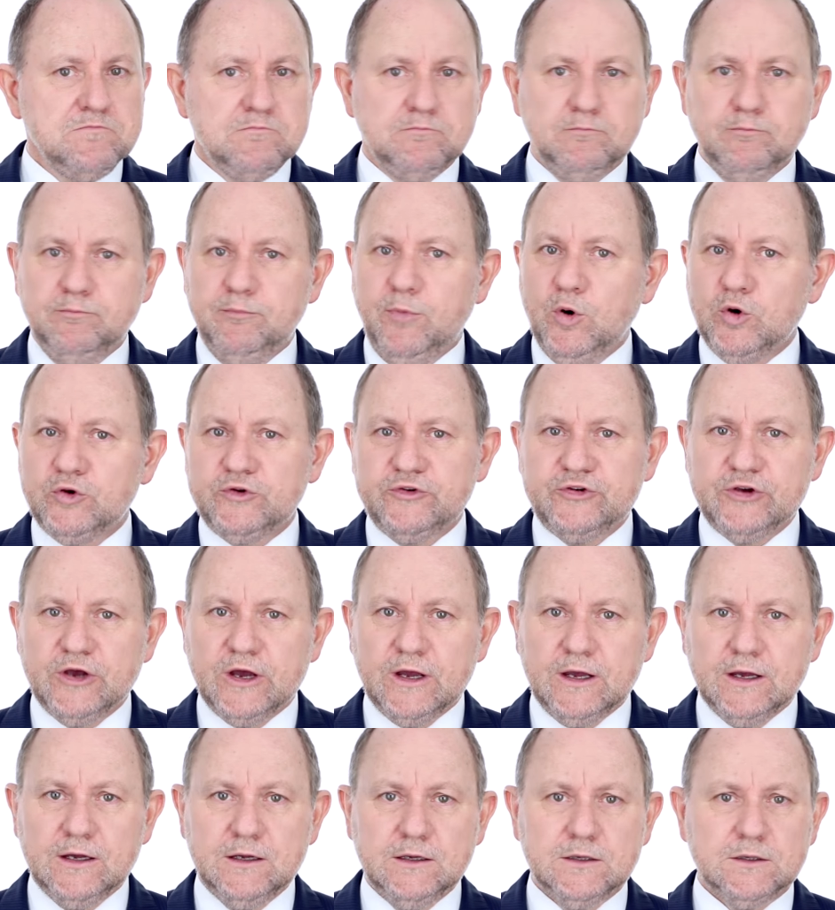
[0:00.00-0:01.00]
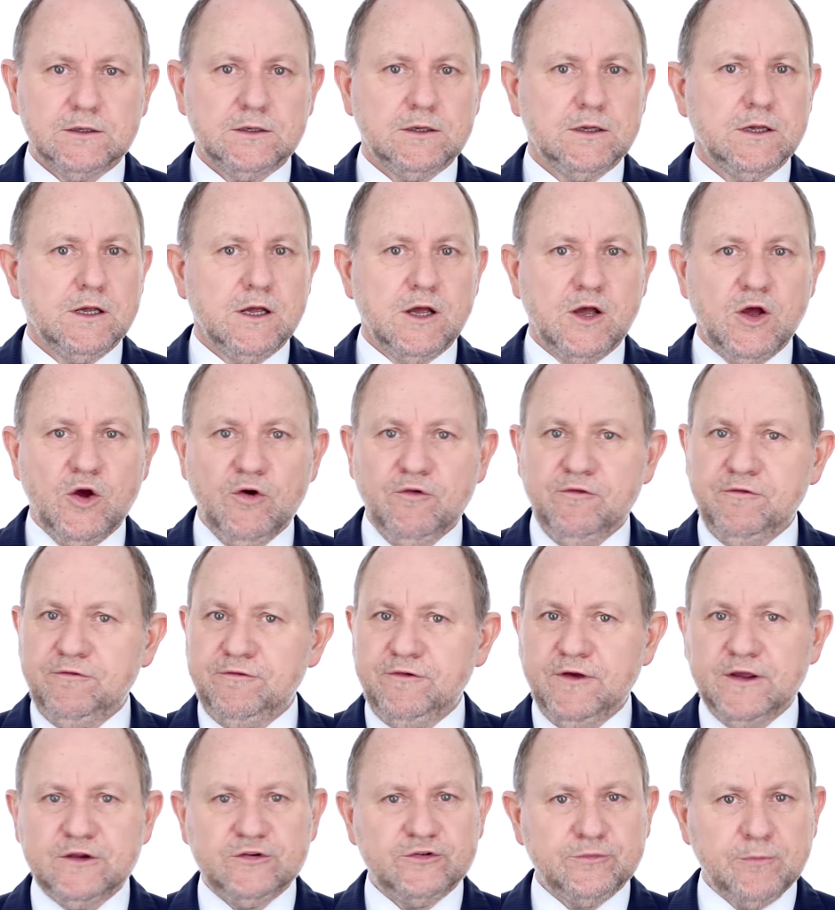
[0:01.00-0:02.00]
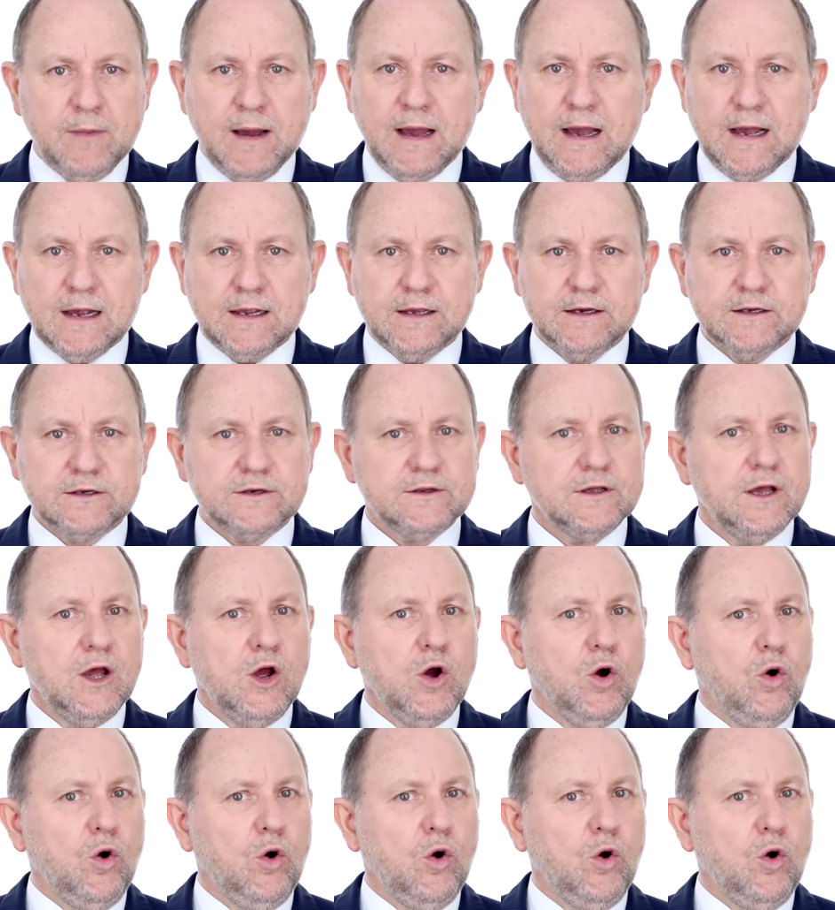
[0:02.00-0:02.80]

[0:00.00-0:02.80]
butcher, fish market,